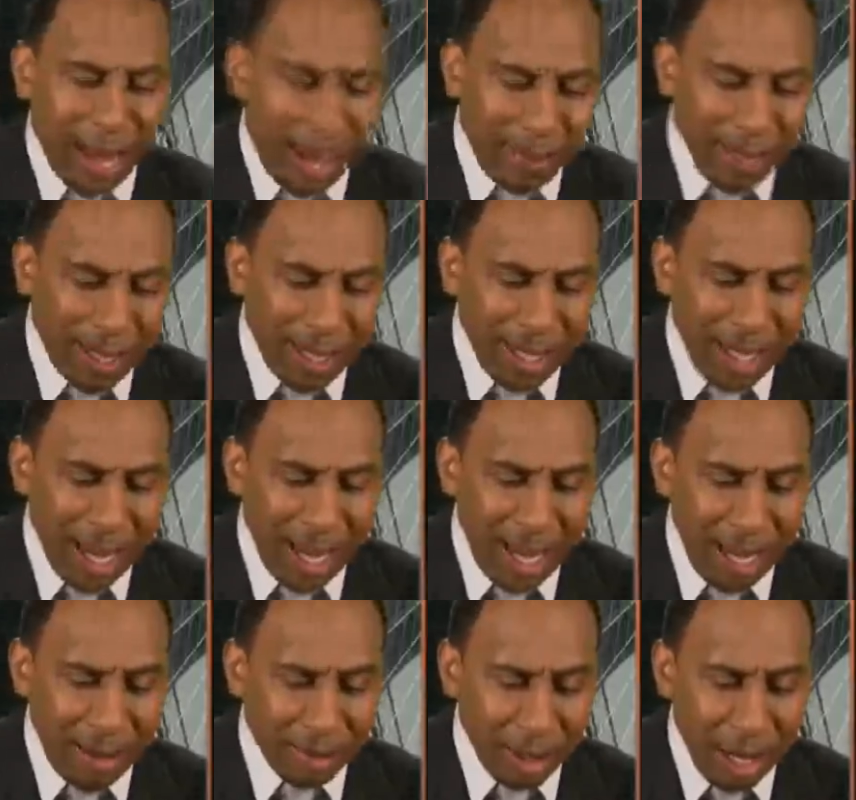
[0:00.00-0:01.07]
many
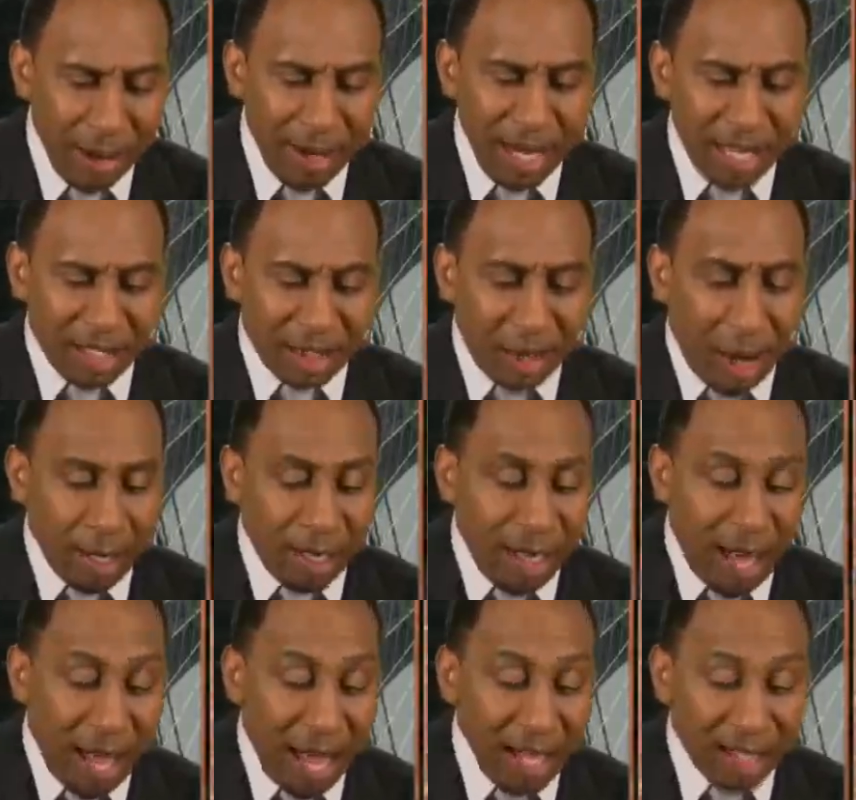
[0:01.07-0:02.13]
games? He started
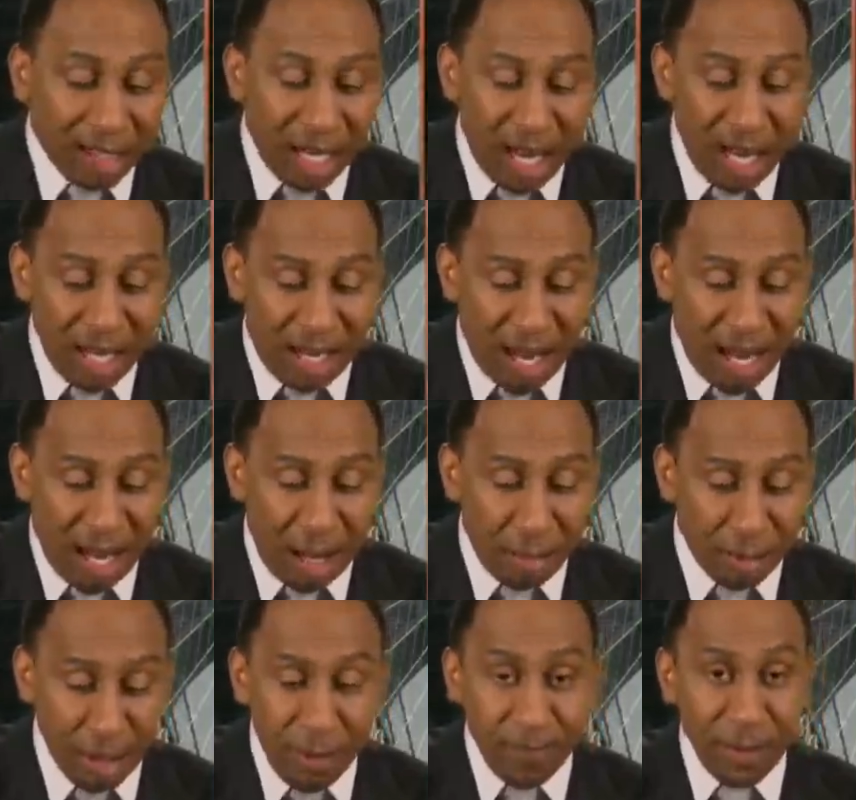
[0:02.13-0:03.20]
18 games.
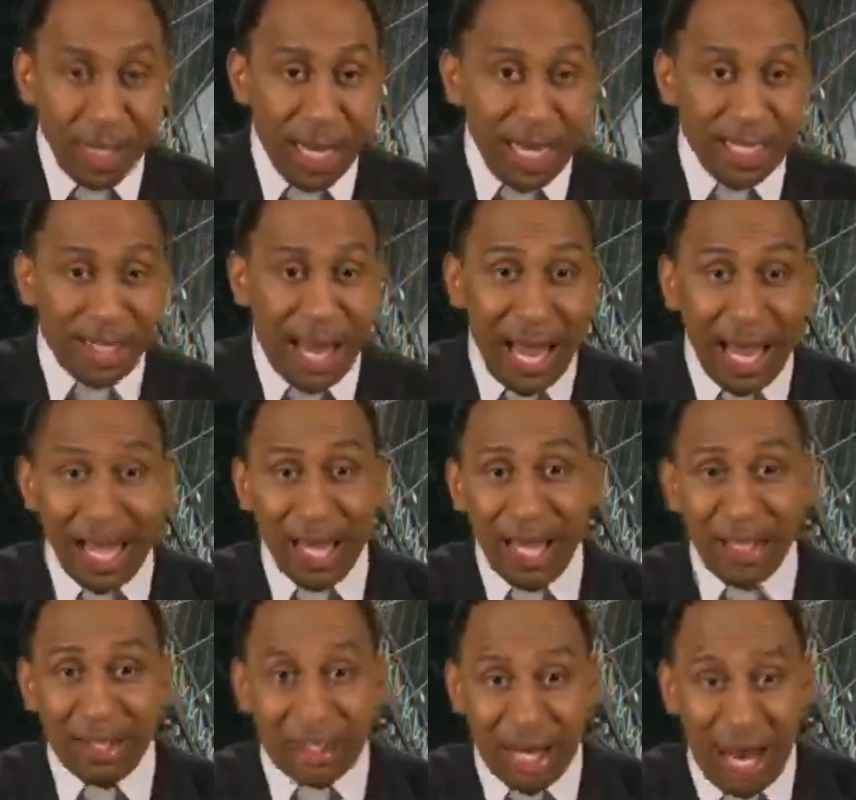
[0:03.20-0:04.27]
He's
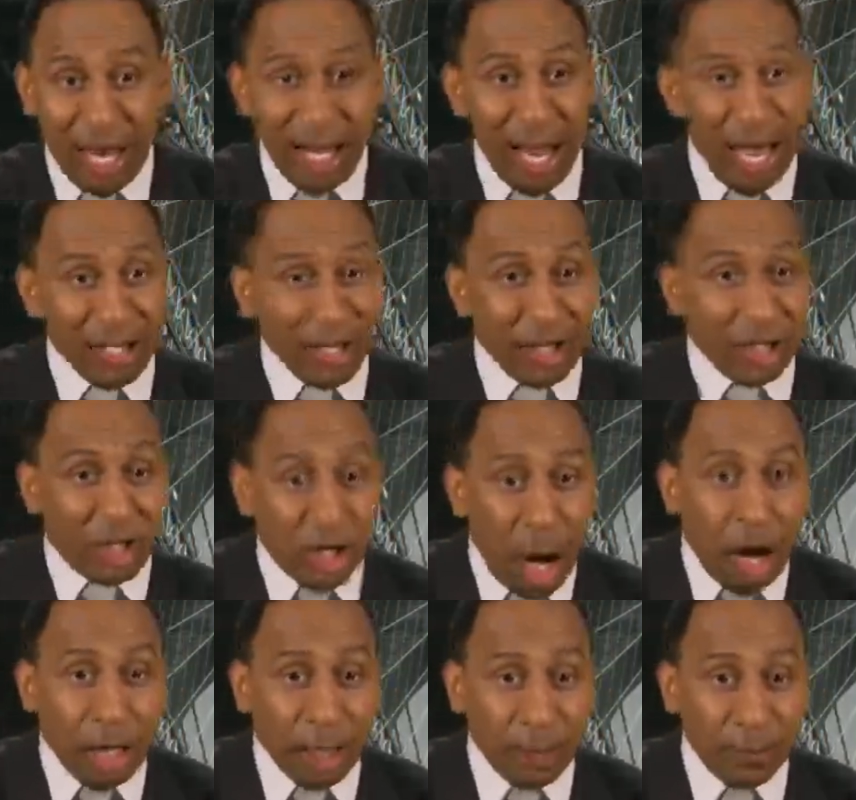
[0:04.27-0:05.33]
8-10 as a
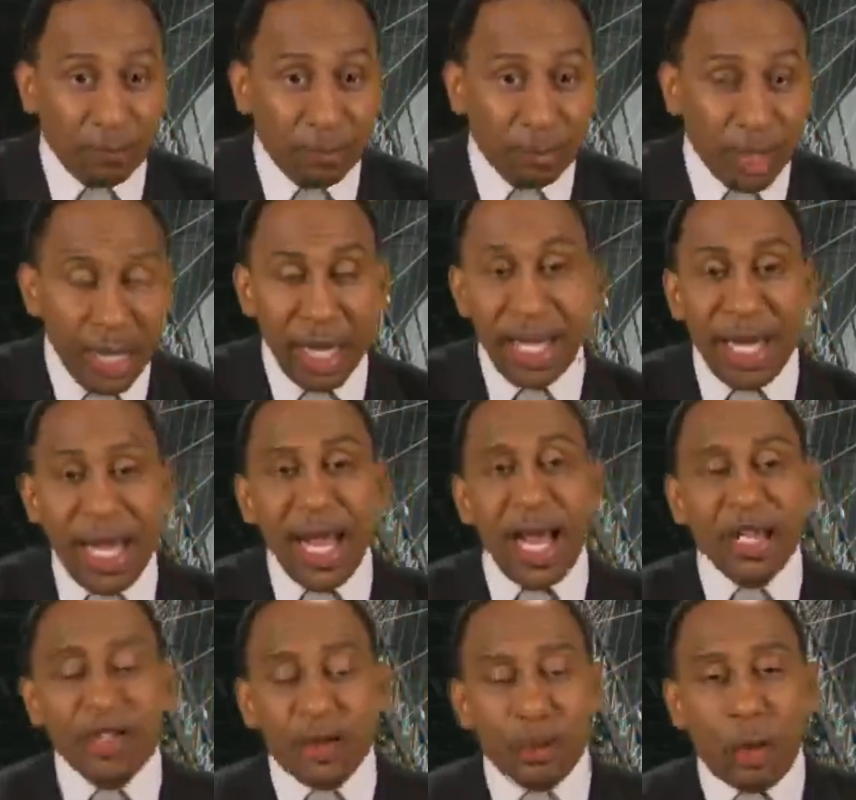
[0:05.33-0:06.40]
starter. He has
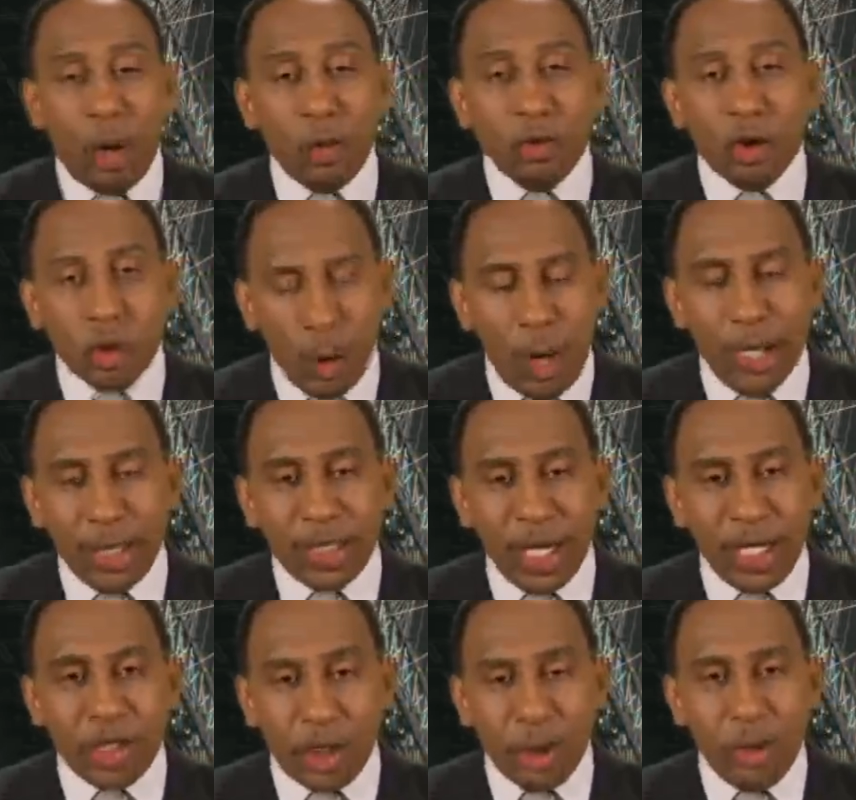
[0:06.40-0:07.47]
thrown
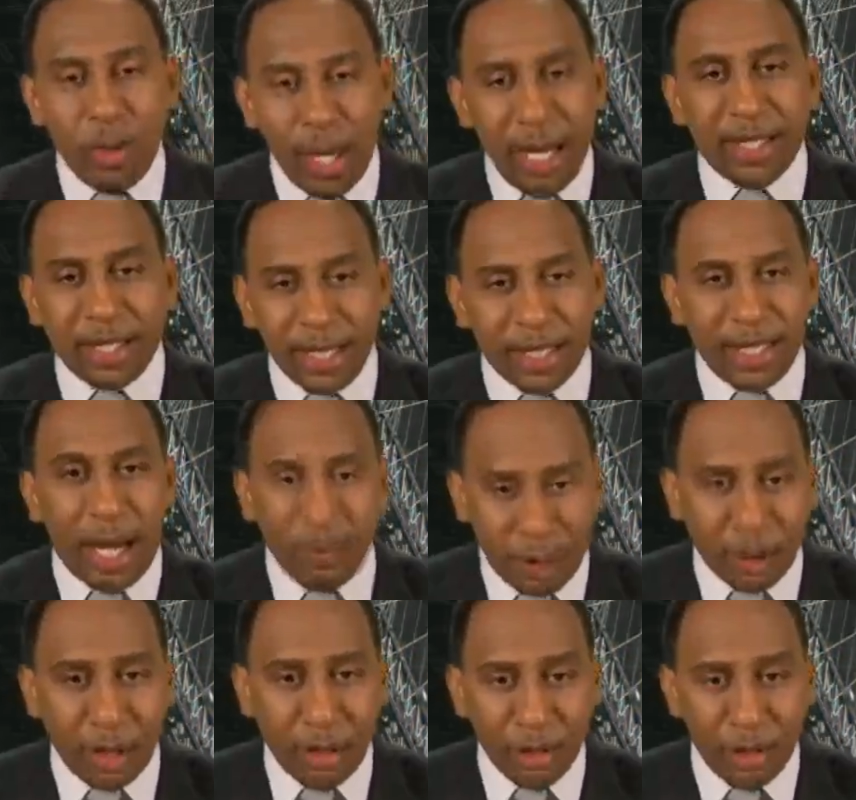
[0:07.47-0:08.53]
22 interceptions